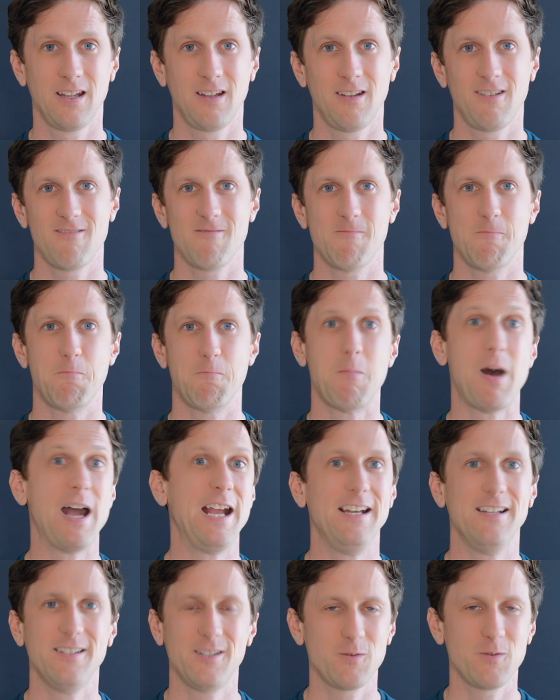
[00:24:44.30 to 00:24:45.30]

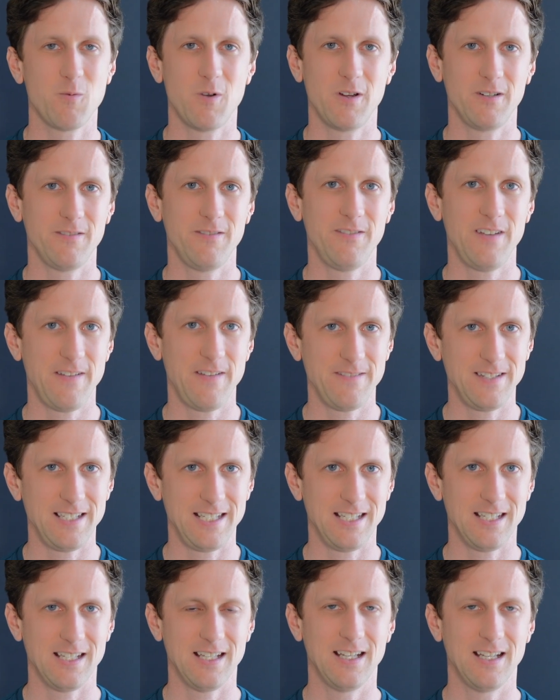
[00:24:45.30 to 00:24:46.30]
minus
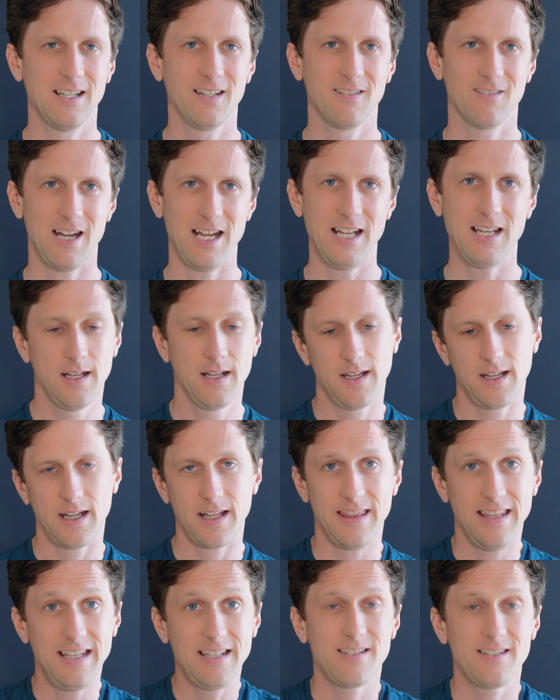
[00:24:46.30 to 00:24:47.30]
150, right?
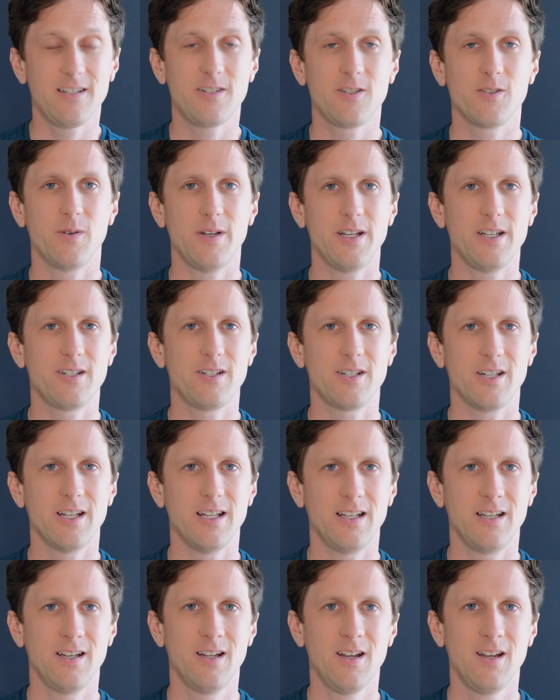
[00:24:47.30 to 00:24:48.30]
In this
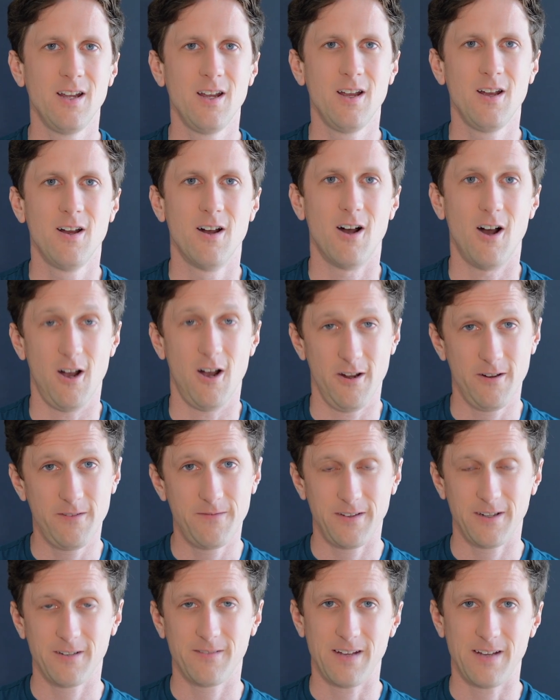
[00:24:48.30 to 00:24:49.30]
situation, our
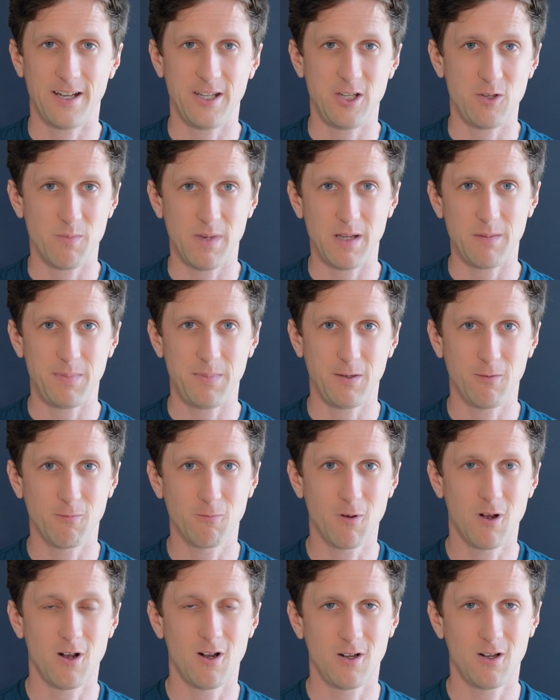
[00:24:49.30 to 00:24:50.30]
fair value might be
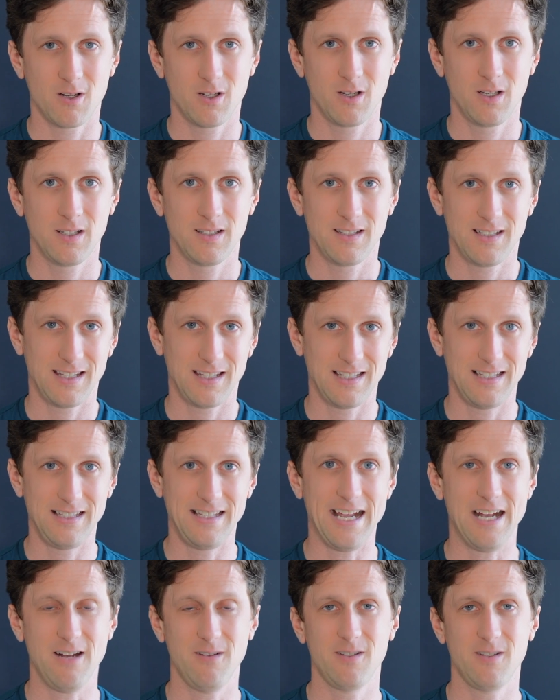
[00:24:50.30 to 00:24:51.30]
wrong to the
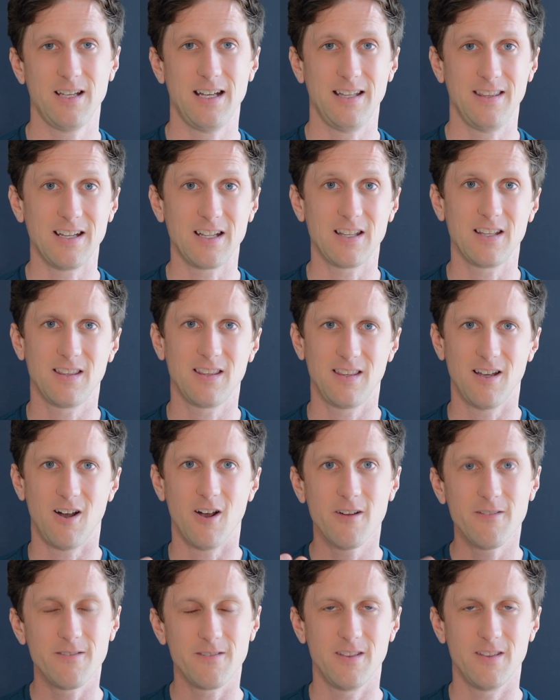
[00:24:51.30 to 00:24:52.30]
downside. Like
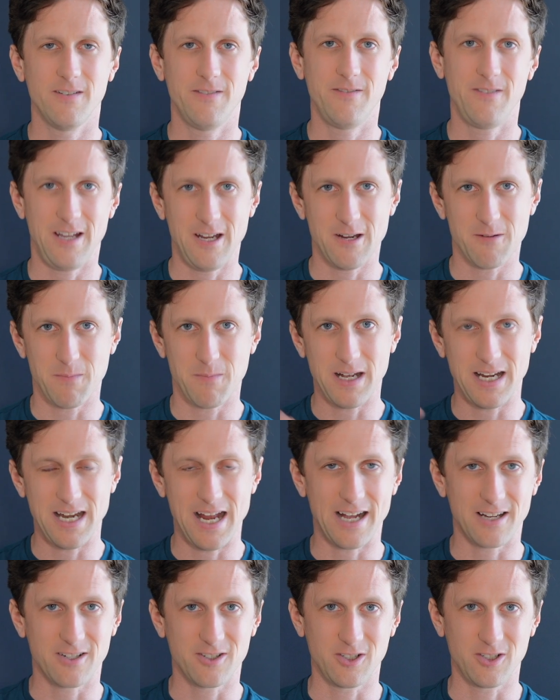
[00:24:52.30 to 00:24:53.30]
the fair might
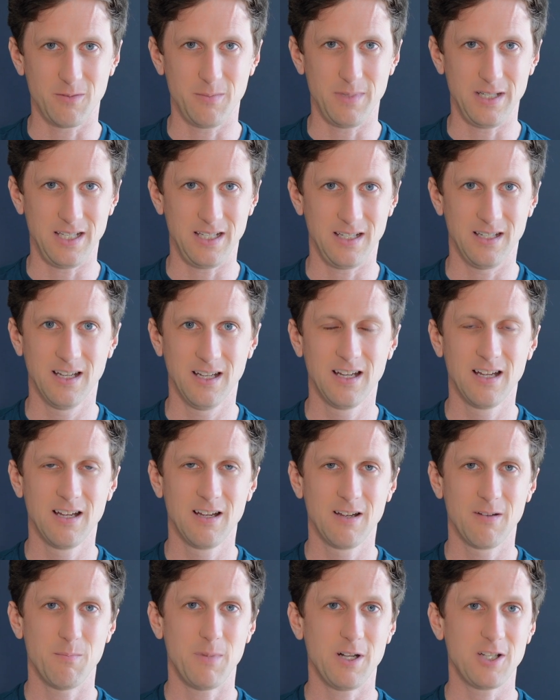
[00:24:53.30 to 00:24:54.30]
actually be
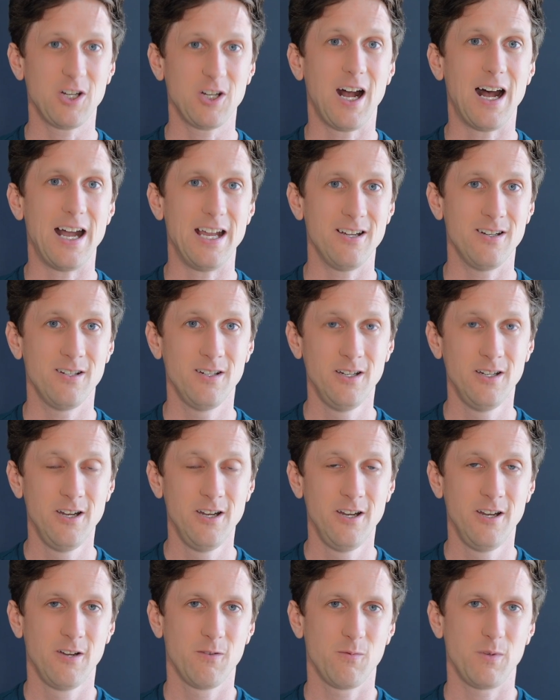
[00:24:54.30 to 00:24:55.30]
much higher
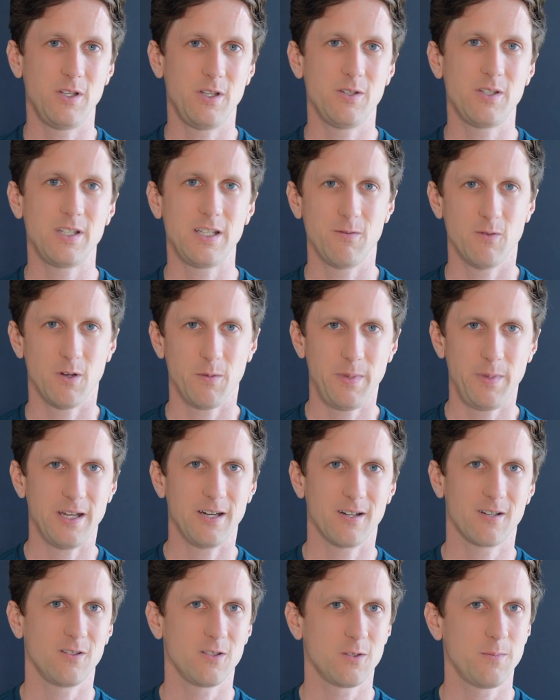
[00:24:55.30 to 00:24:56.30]
when you see what
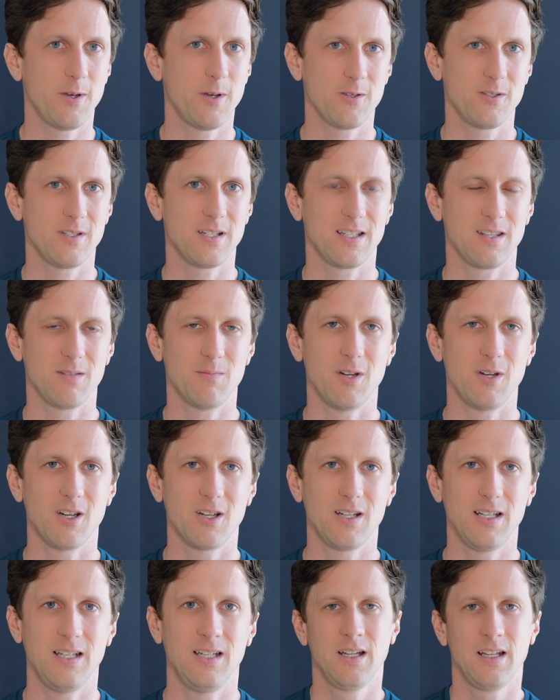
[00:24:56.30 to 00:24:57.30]
Pinnacle is posting in the
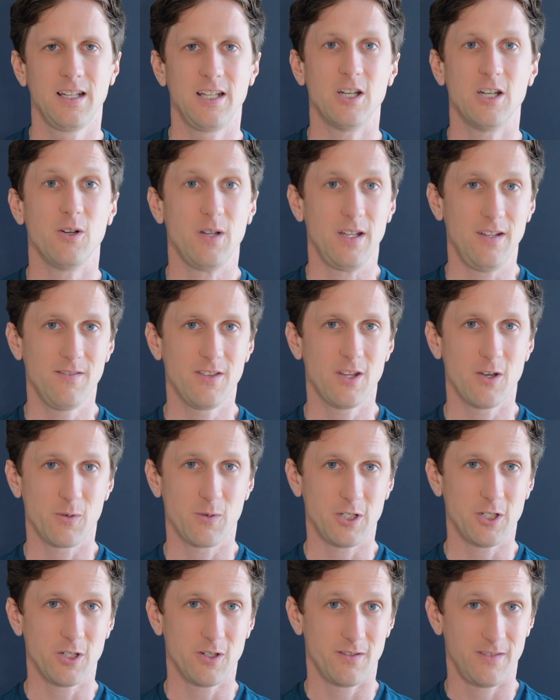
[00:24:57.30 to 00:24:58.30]
market. Even though
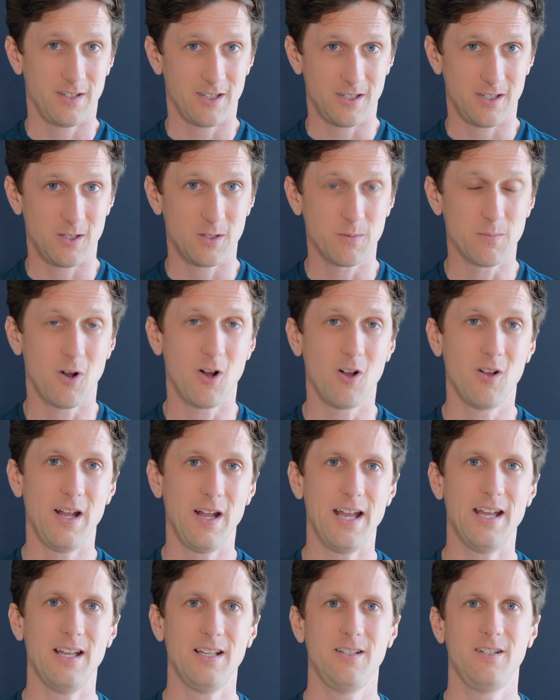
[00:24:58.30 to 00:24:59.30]
we show a very small
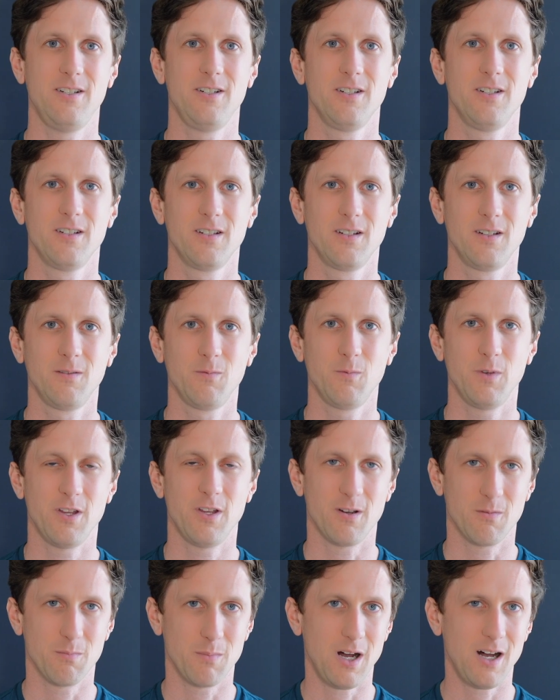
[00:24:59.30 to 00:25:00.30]
edge with
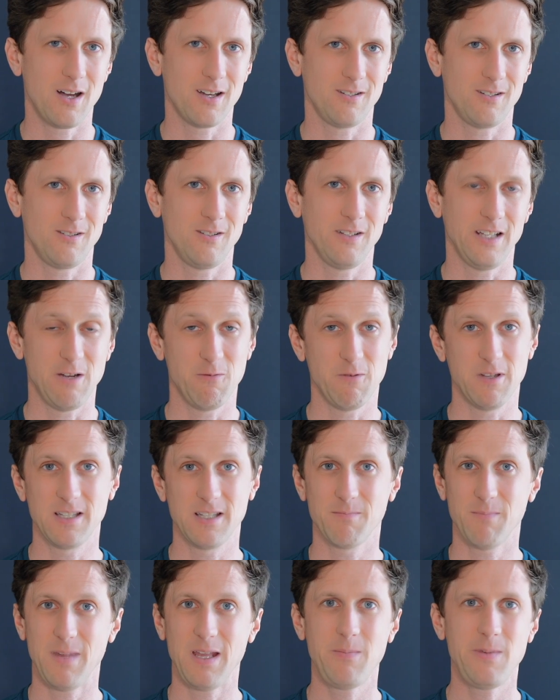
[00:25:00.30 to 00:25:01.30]
our model, and
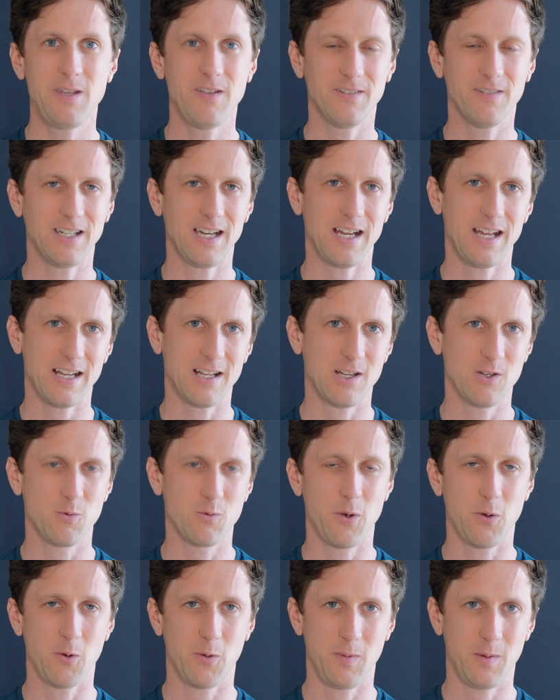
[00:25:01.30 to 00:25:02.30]
with maybe even an edge
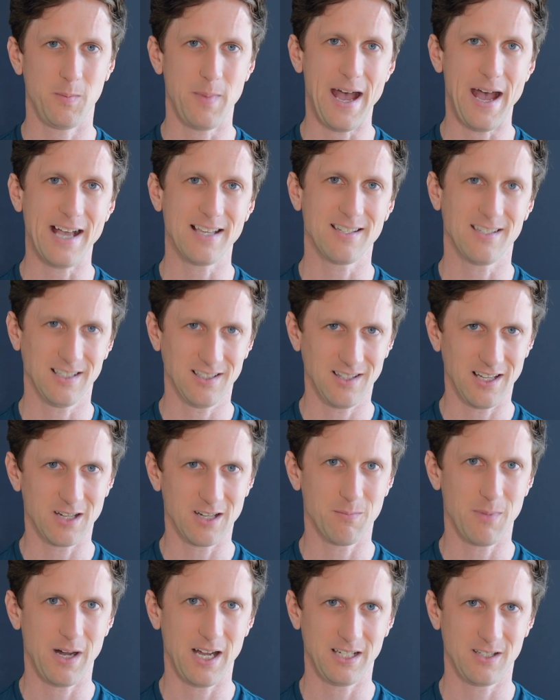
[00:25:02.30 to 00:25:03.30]
we would be passing, like
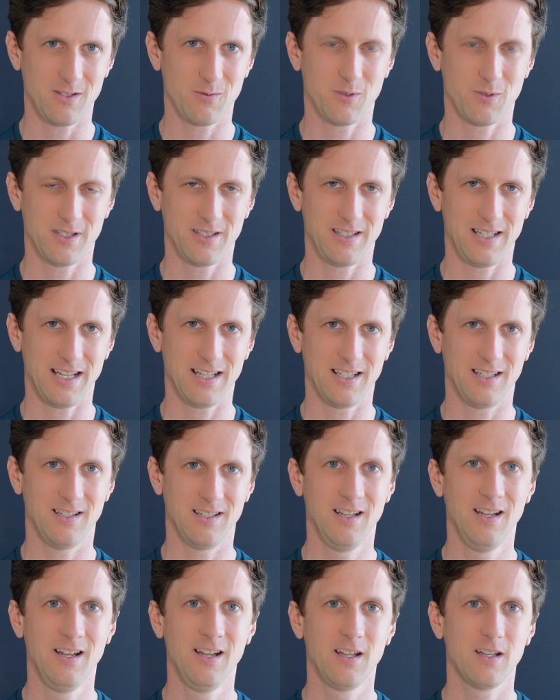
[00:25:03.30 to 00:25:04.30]
a minus 110
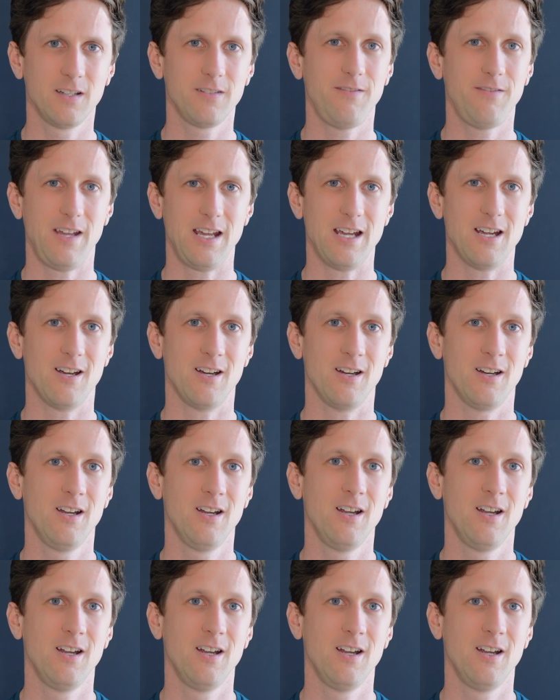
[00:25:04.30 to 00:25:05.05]
fair